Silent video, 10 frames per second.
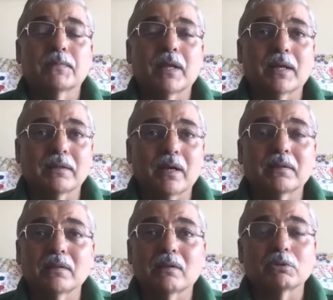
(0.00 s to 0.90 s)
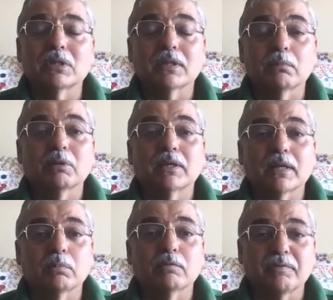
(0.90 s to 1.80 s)
And I think that was a terrible,
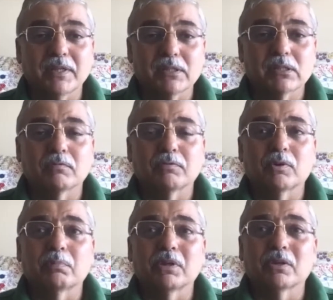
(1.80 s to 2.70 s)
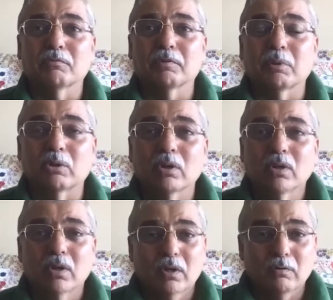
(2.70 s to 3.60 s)
terrible phase for a period of about
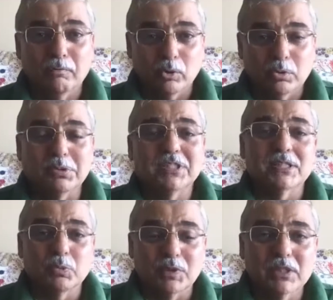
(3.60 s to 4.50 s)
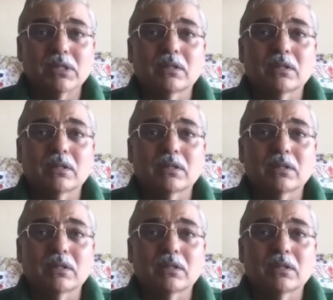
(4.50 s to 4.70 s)
4 to 6 weeks.